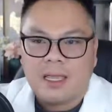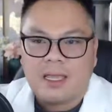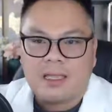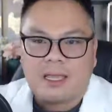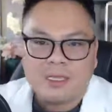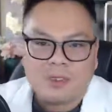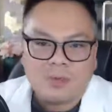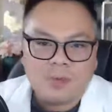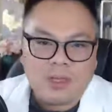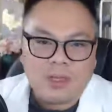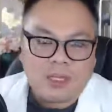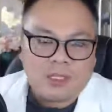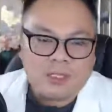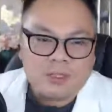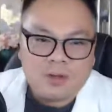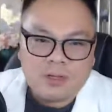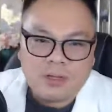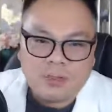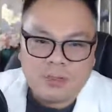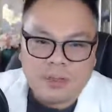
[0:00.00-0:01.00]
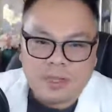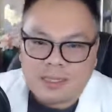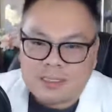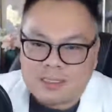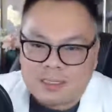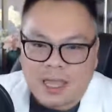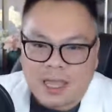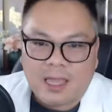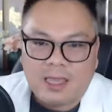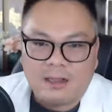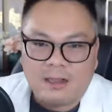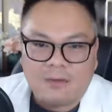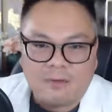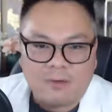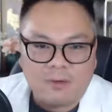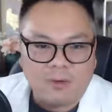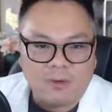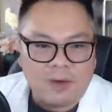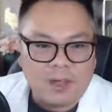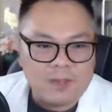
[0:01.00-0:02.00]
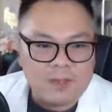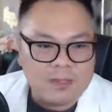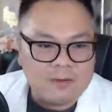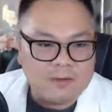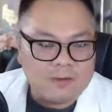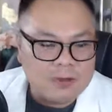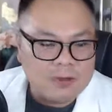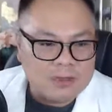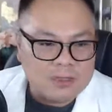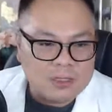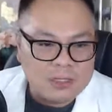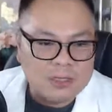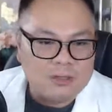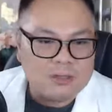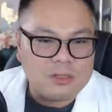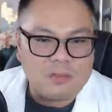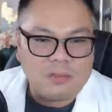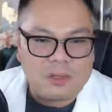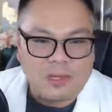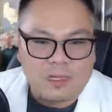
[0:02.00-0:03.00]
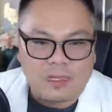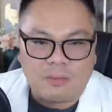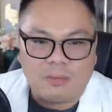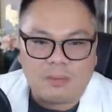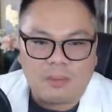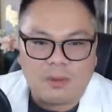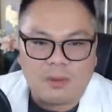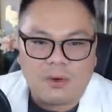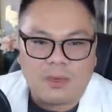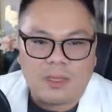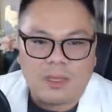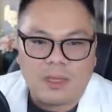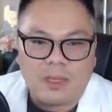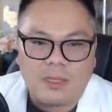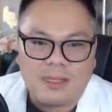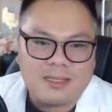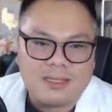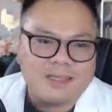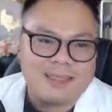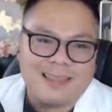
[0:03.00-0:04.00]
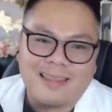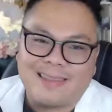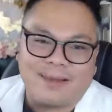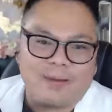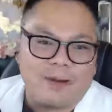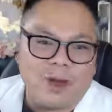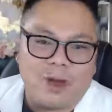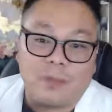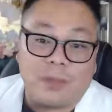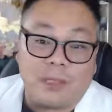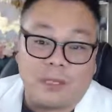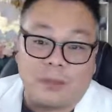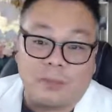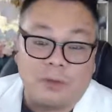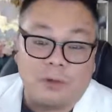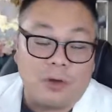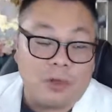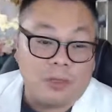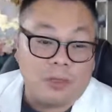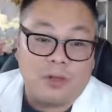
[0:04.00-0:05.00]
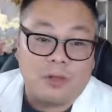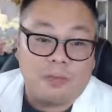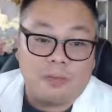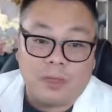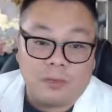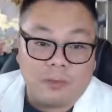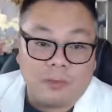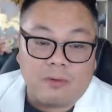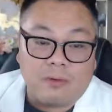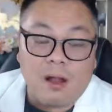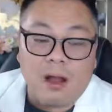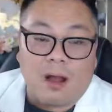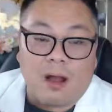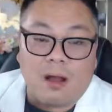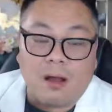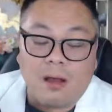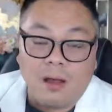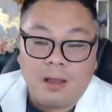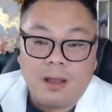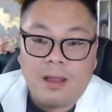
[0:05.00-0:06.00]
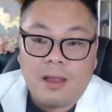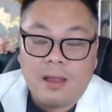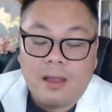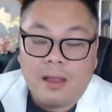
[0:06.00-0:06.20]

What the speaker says: And guess what? It's going to be a cycle if you continue to be an employee. There's nothing wrong being an employee, don't get me wrong.